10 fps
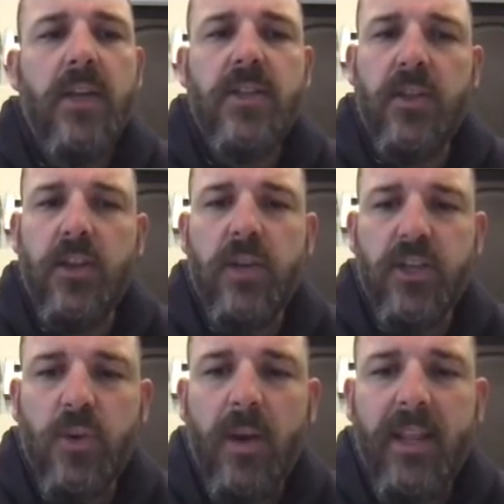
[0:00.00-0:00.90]
so that you can
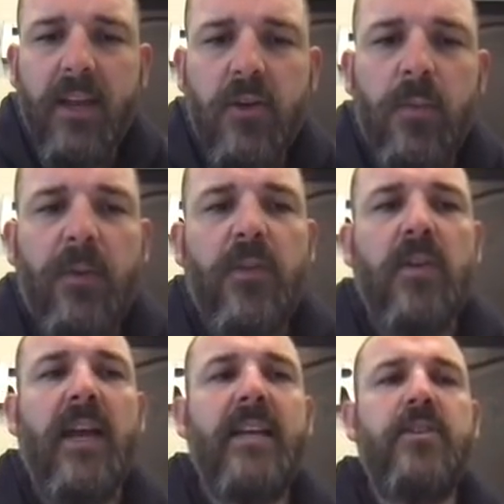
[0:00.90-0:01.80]
join that group if
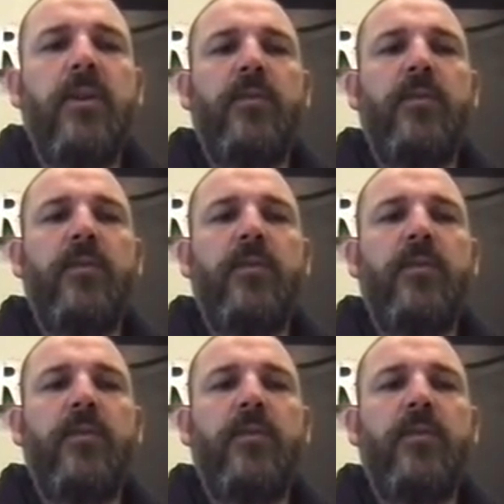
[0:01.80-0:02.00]
you'd like to,